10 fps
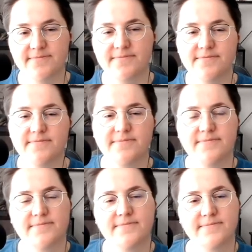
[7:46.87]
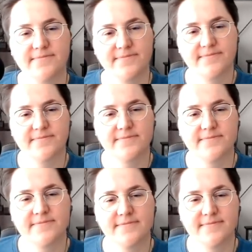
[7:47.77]

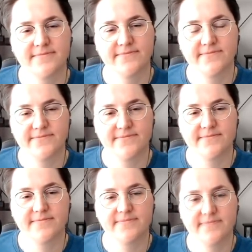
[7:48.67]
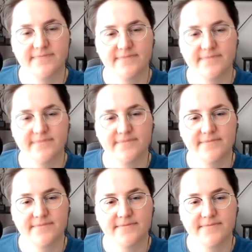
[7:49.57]

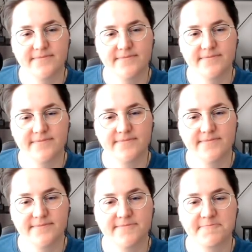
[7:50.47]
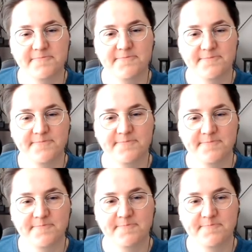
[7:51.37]

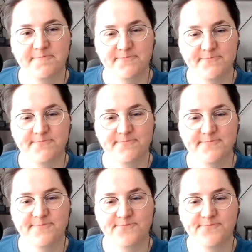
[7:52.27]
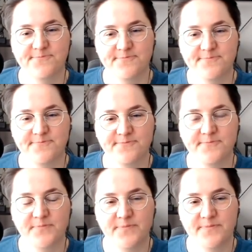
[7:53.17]

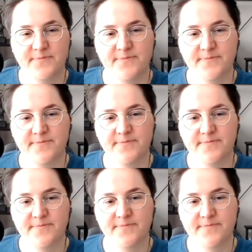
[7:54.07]
The person shown says nothing.